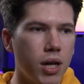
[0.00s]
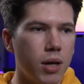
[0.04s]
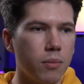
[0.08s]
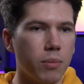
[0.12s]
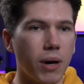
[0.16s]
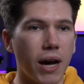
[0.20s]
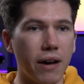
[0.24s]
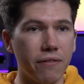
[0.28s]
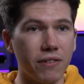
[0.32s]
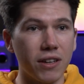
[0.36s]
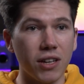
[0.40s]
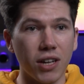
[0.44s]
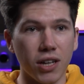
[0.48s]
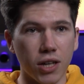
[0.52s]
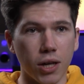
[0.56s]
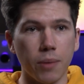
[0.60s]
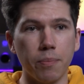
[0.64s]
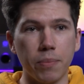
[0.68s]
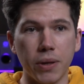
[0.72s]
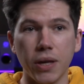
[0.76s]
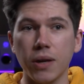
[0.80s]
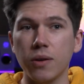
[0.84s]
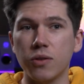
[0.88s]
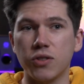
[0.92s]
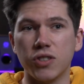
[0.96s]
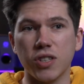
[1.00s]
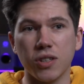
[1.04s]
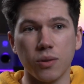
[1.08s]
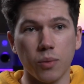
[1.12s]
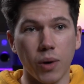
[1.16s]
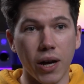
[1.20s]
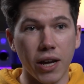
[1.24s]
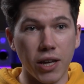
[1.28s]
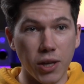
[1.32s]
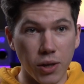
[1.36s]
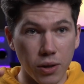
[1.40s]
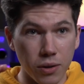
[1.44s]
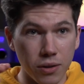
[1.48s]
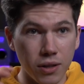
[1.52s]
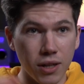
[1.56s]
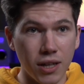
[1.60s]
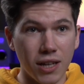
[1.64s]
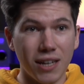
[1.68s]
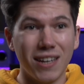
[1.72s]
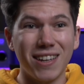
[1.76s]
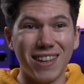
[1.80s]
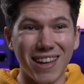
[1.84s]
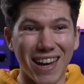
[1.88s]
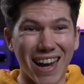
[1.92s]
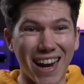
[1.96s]
but having a computer where you
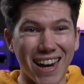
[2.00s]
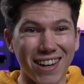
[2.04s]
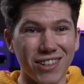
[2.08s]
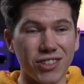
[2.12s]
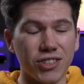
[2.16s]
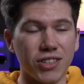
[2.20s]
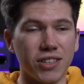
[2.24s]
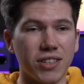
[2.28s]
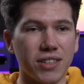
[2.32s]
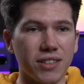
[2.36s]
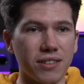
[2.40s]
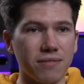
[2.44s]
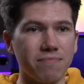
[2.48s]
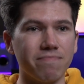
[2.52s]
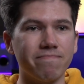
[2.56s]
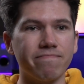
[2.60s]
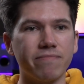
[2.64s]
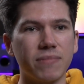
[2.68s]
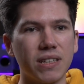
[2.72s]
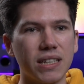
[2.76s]
actually can